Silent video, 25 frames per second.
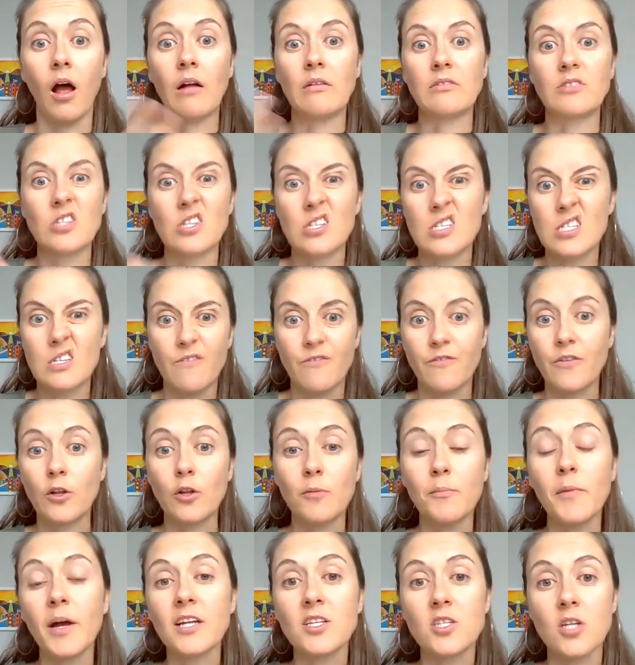I'll just
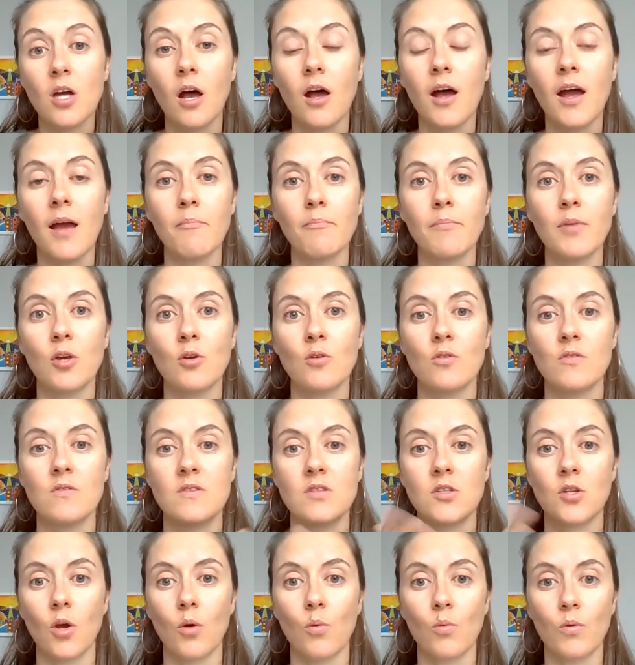fill my time
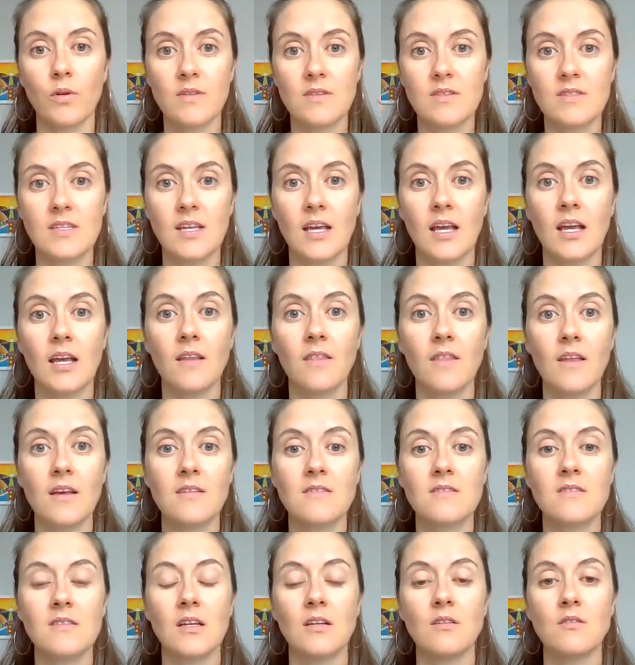because no one's seeing this.